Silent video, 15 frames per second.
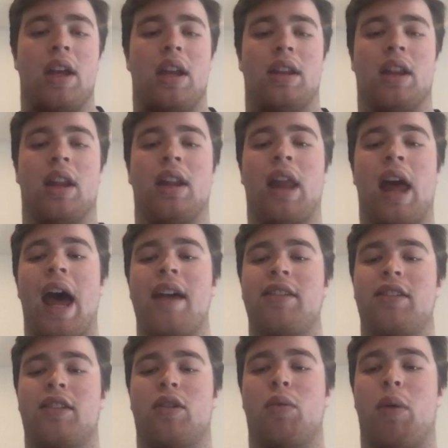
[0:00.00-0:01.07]
the
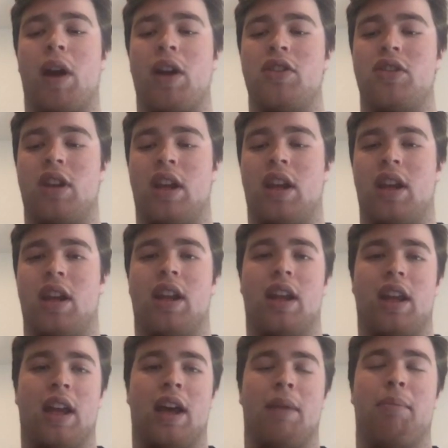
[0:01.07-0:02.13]
last question,
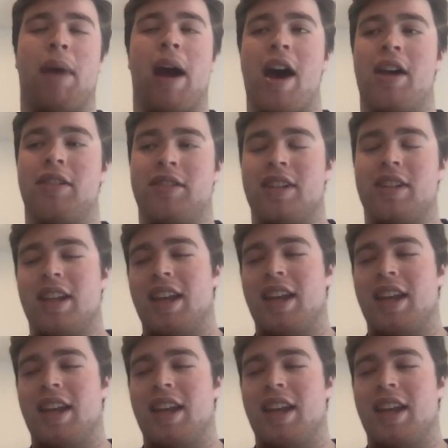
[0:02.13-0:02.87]
Miles,